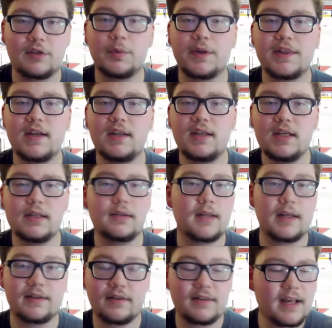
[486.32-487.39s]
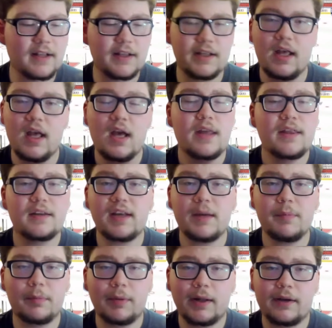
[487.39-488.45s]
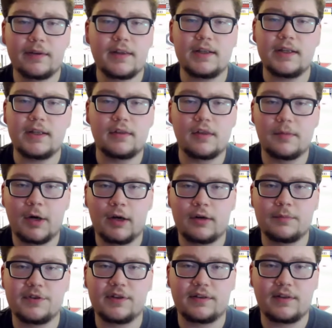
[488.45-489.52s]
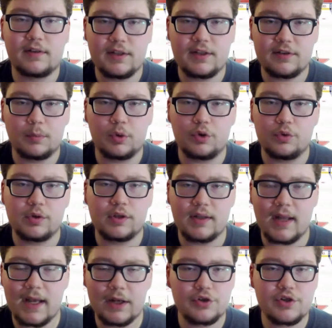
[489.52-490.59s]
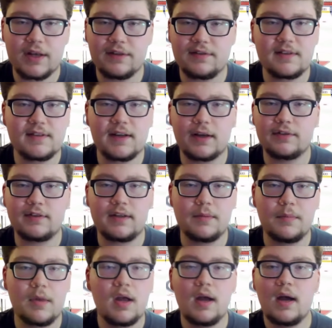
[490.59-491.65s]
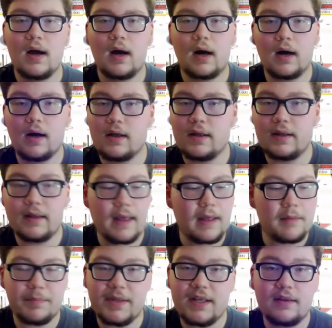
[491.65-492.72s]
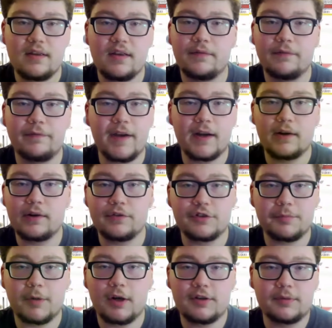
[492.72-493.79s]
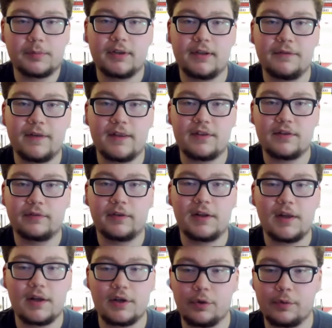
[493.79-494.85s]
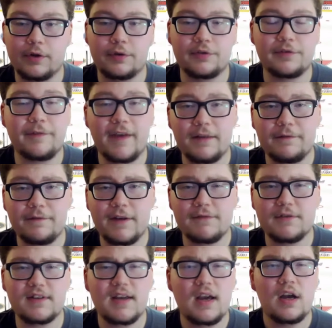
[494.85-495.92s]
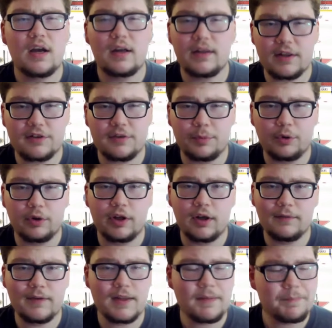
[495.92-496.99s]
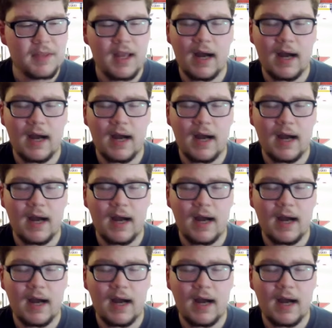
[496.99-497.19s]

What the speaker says: what they need. That's exactly the type of player they need in the bottom 6. They need someone who can energize the entire team and be very responsible defensively. I know there's a fan favorite, Jesse Puljujärvi.